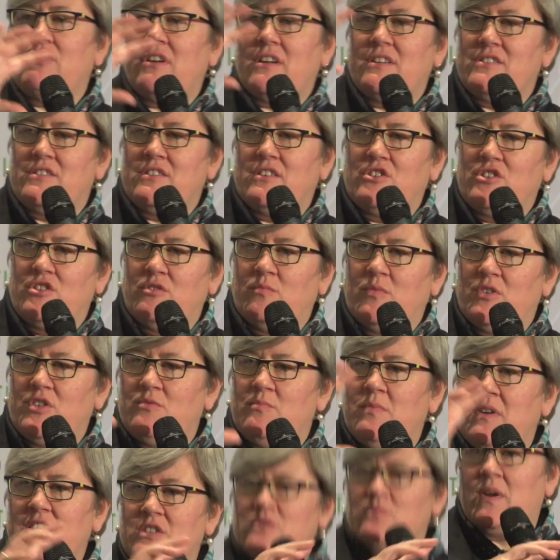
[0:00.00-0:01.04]
transition,
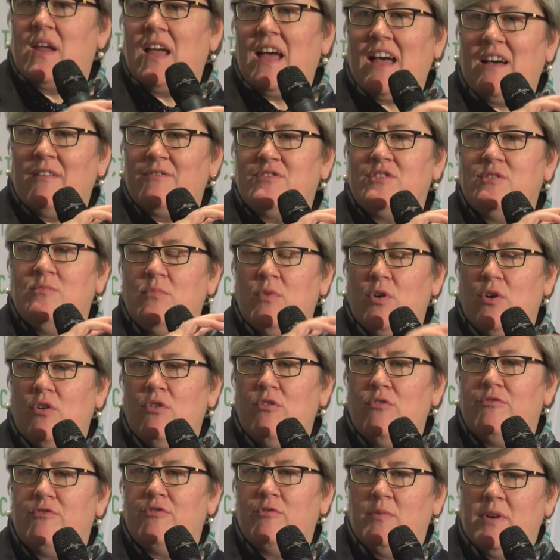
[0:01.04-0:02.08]
which means we have to
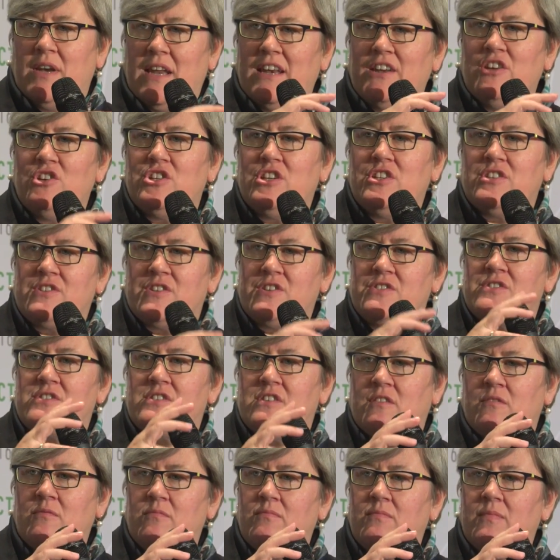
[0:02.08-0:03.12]
move from an energy
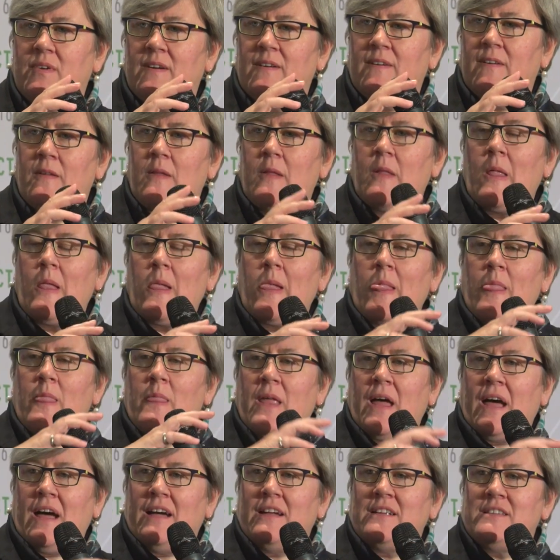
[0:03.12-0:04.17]
system
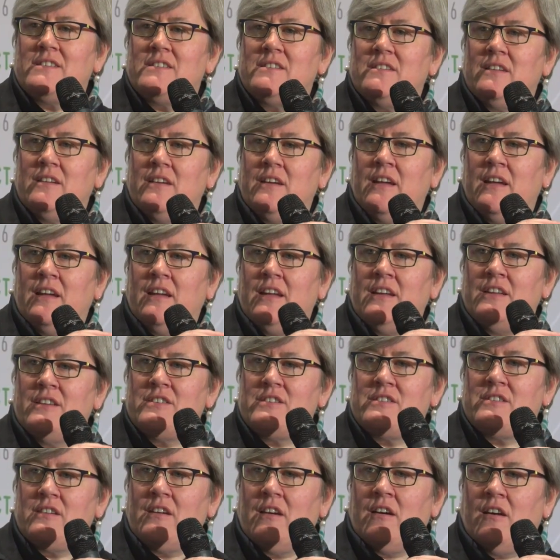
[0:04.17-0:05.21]
that
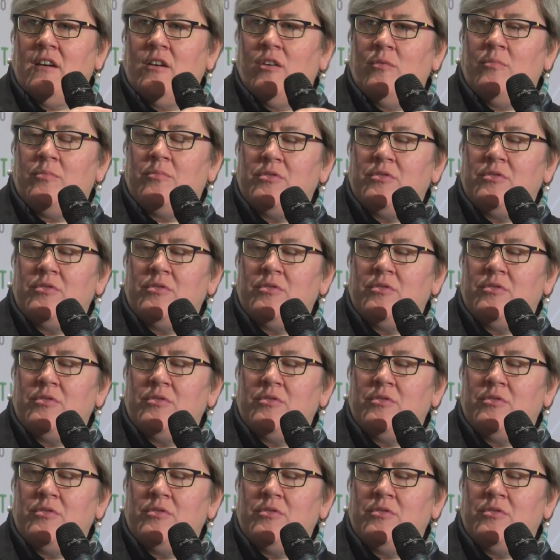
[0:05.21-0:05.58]
is uh,